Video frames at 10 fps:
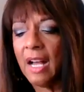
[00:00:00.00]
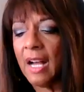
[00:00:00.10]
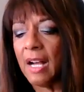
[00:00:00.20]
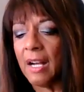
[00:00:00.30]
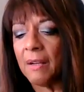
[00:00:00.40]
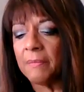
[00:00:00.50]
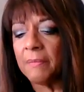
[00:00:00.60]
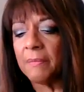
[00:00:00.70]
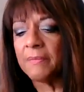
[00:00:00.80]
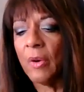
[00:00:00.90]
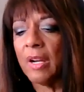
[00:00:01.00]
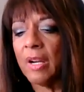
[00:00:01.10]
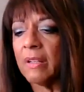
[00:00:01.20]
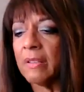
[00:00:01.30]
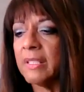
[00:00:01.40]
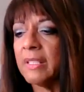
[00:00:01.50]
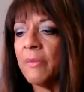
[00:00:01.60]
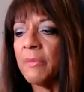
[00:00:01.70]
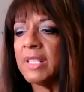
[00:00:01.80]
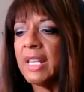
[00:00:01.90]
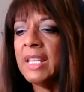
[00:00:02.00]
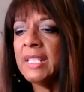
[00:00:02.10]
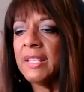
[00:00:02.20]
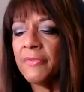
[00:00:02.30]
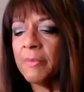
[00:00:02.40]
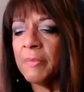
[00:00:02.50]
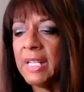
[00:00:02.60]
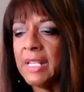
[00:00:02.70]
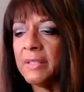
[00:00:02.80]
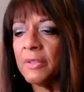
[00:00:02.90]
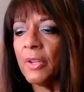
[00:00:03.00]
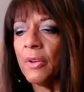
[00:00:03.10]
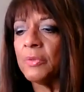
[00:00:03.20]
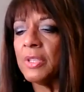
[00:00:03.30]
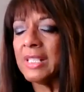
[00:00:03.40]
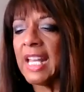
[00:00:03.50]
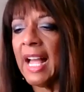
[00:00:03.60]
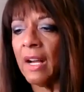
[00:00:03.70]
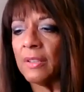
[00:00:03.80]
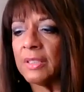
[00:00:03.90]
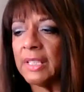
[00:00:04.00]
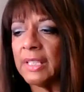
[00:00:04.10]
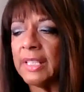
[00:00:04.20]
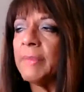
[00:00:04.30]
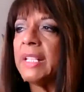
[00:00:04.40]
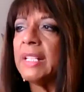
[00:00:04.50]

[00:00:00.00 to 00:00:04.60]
um, where it was easy for me to throw the towel in.